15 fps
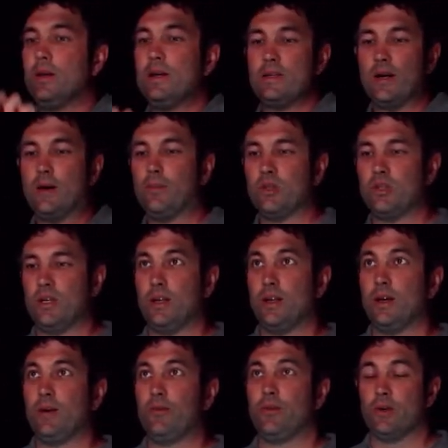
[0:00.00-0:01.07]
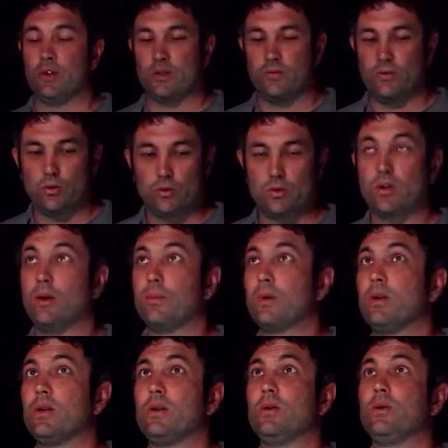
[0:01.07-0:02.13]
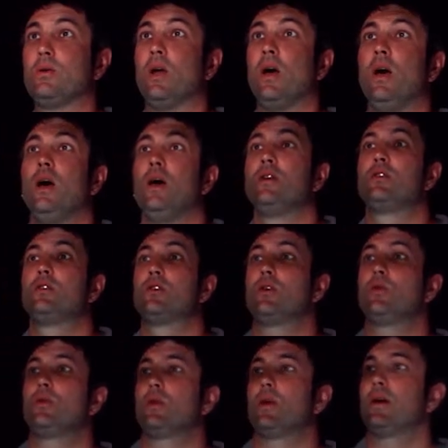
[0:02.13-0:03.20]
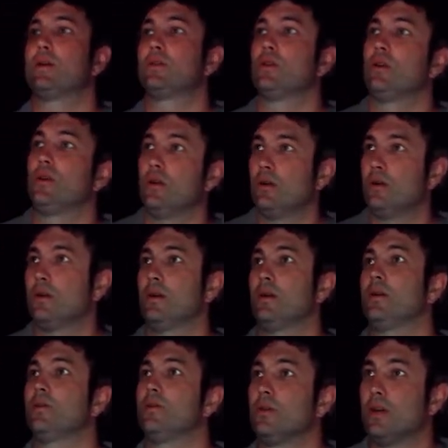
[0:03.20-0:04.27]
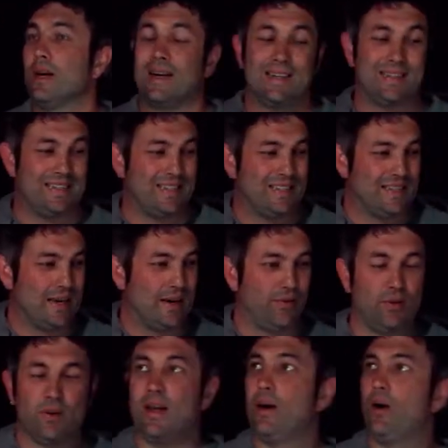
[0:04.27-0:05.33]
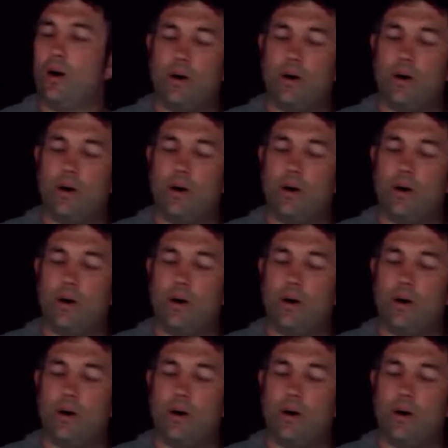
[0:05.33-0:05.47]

these numbers in there first of all. So I'm gonna do 2,987. Now